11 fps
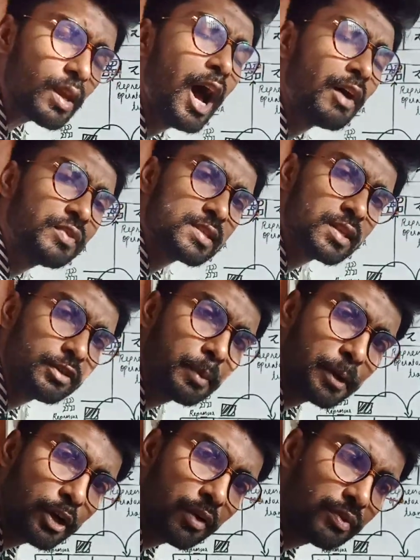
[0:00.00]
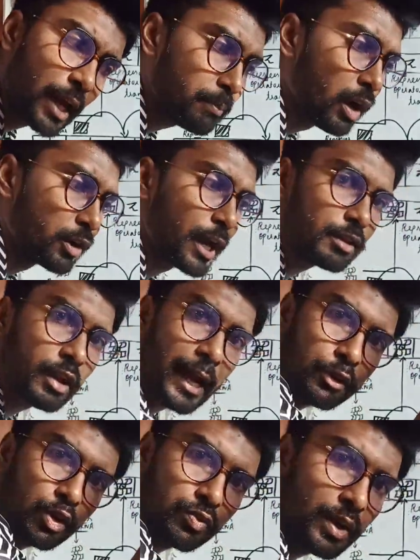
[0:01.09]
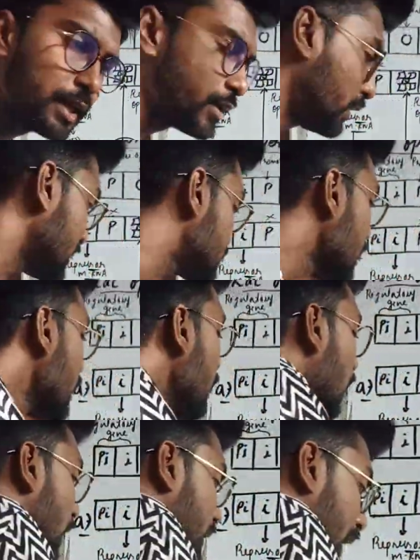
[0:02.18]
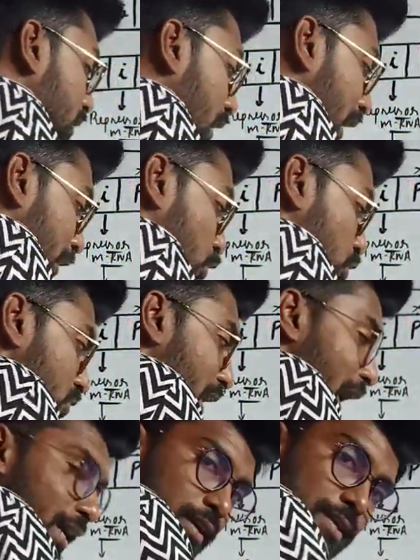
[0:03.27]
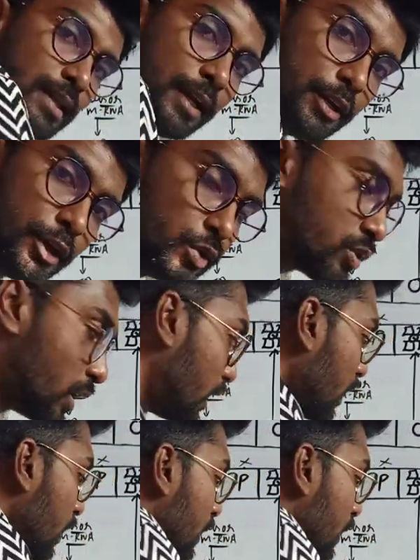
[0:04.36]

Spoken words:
After a certain period of time, again the lactose will increase. Again, the lactose will act as the inducer.